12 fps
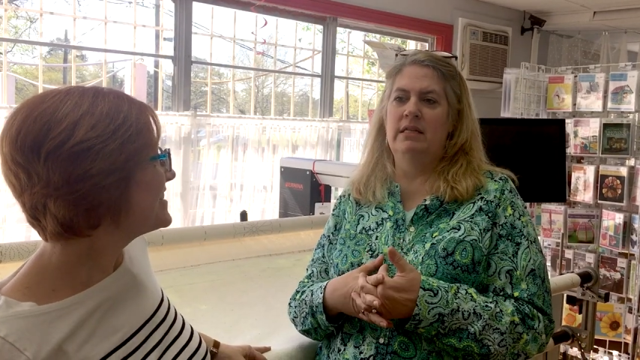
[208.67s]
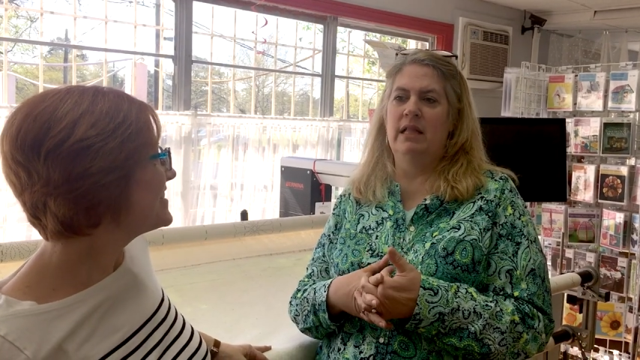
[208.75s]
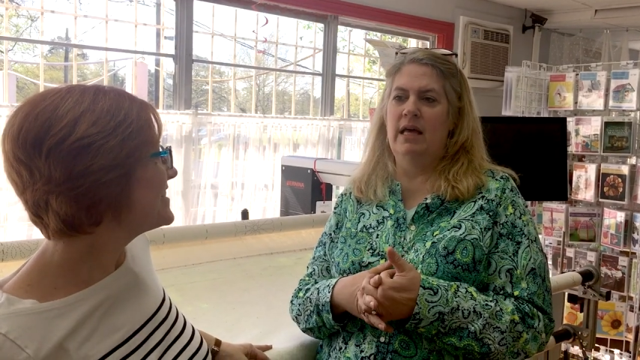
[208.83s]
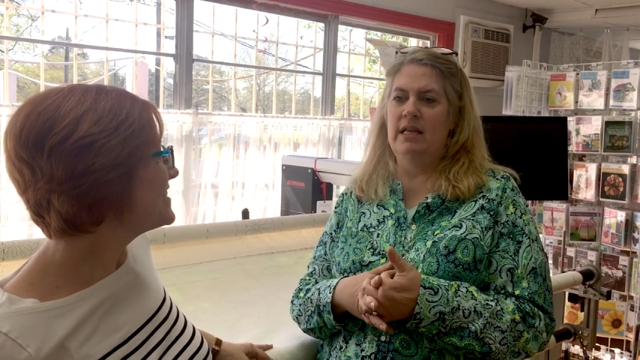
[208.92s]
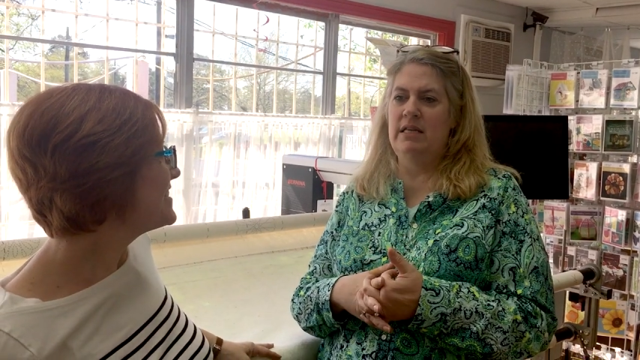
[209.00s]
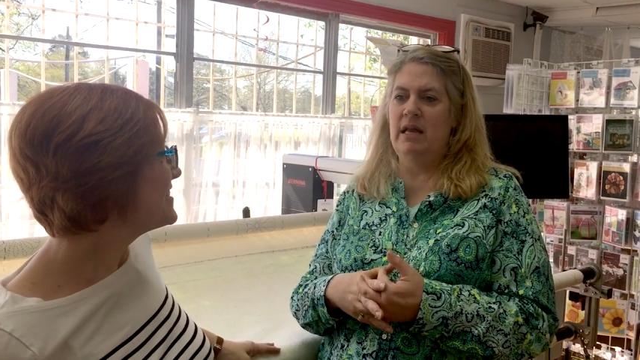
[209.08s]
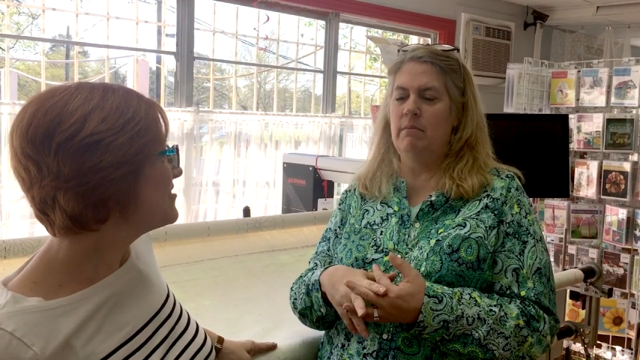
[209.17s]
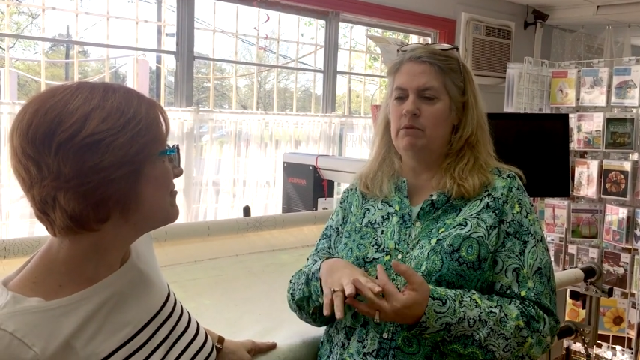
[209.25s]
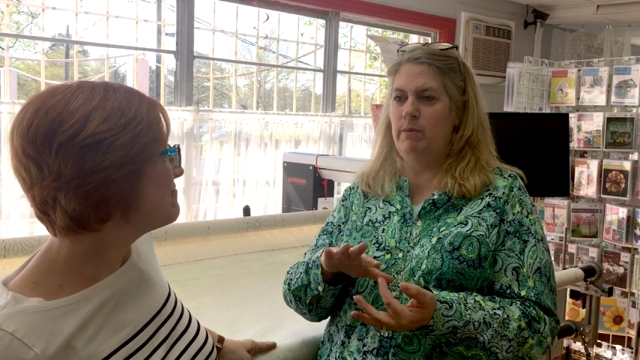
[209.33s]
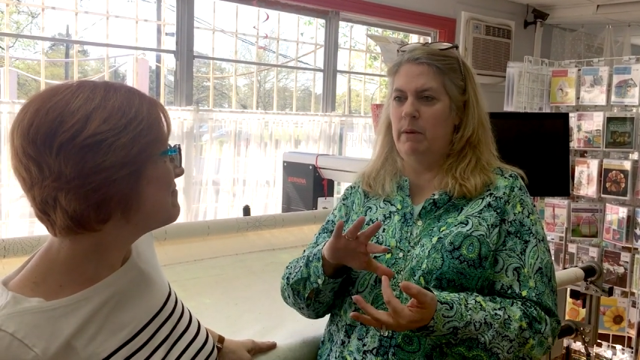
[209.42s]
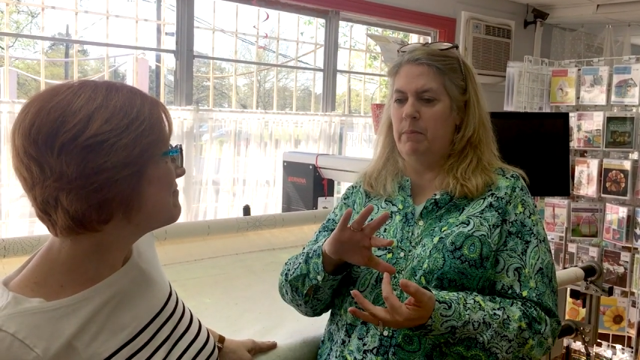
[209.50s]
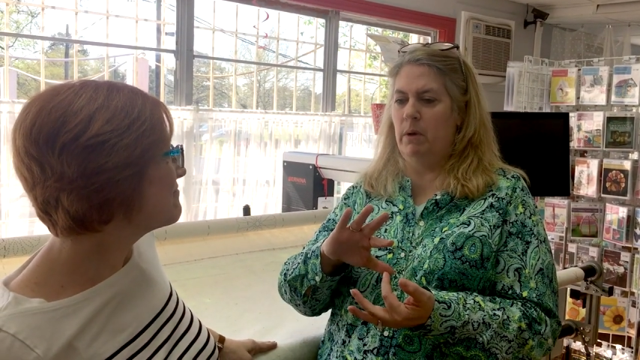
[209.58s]
Speaker 1: And a lot of
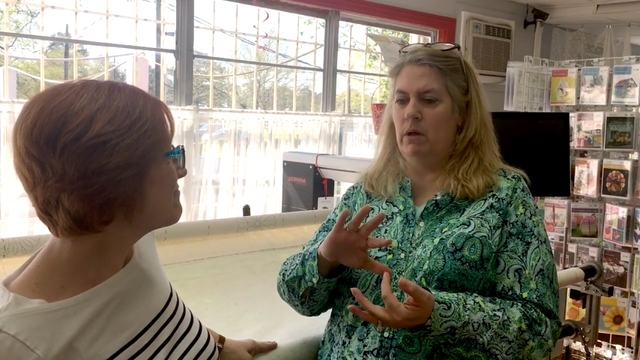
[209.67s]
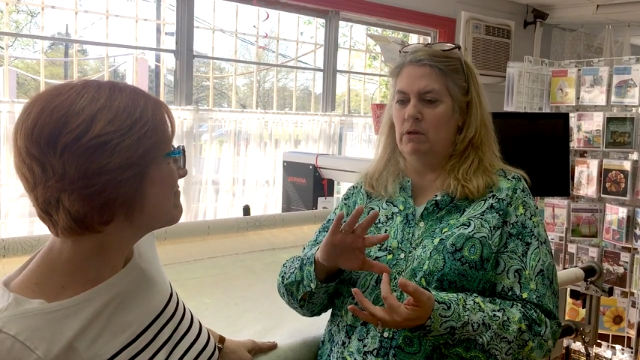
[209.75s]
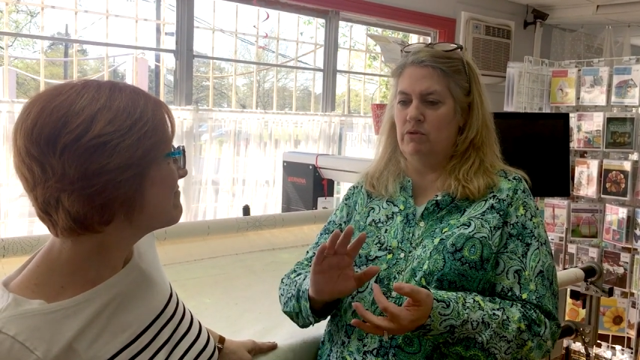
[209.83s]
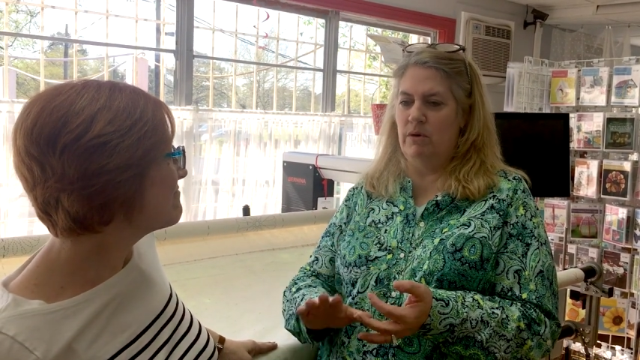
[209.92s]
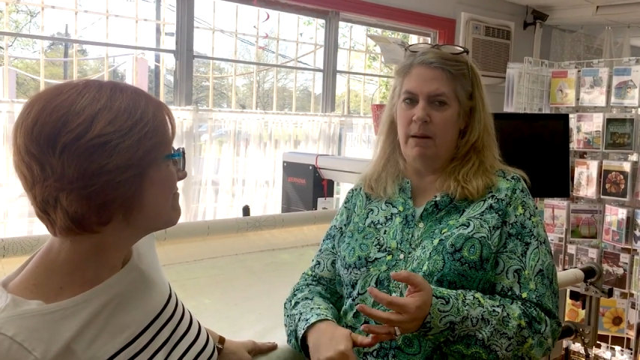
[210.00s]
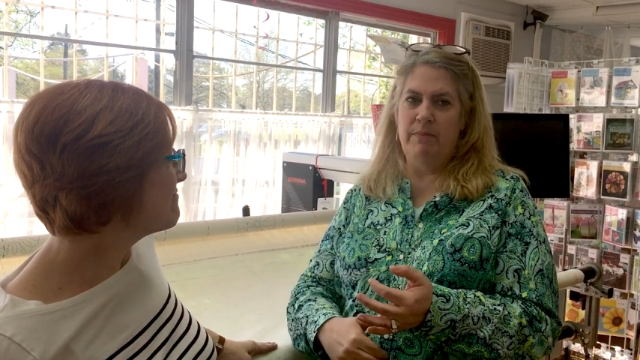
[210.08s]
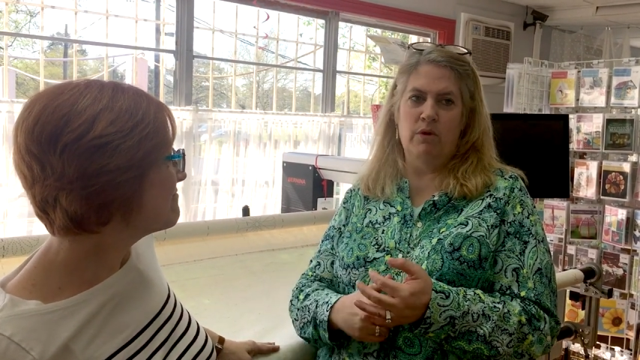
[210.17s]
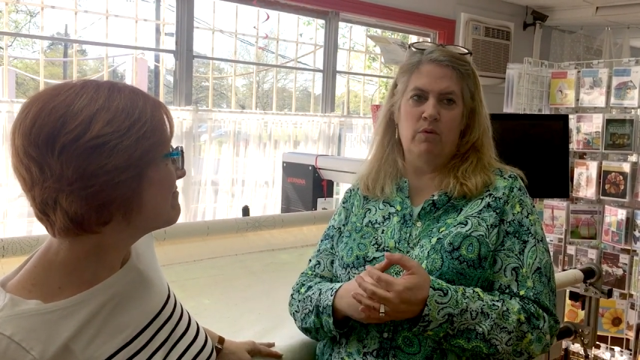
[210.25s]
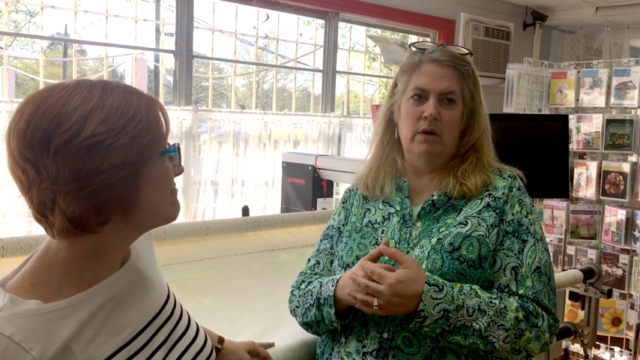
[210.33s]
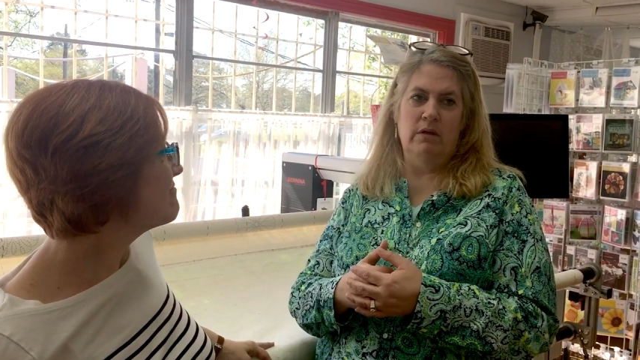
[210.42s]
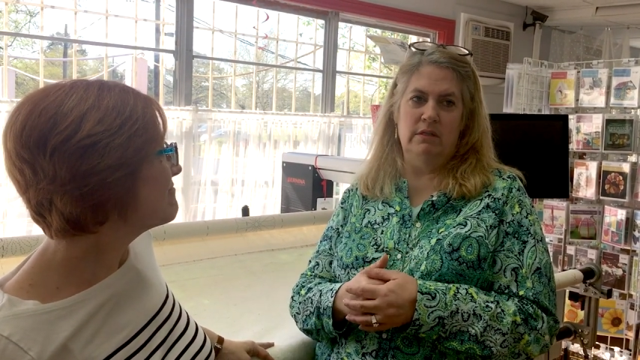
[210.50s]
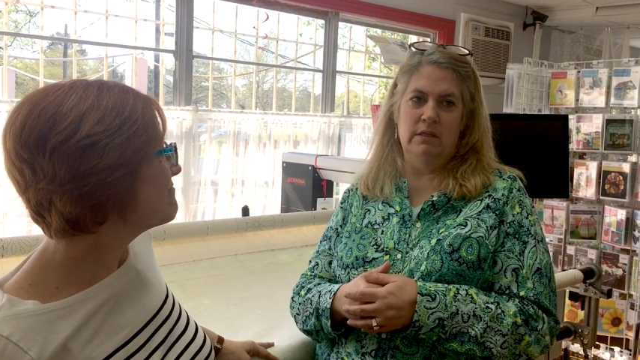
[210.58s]
times people drop the
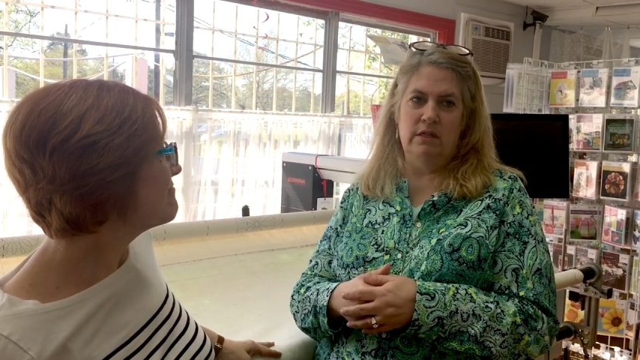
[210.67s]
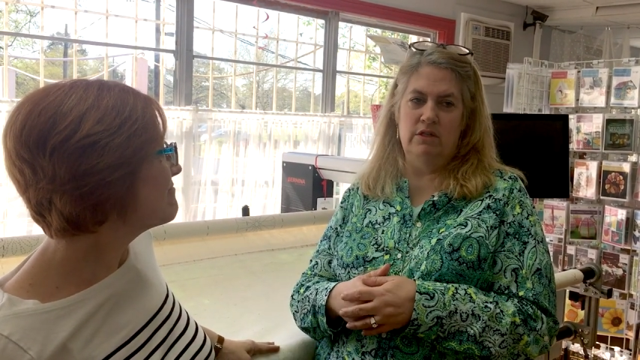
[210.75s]
quilts, and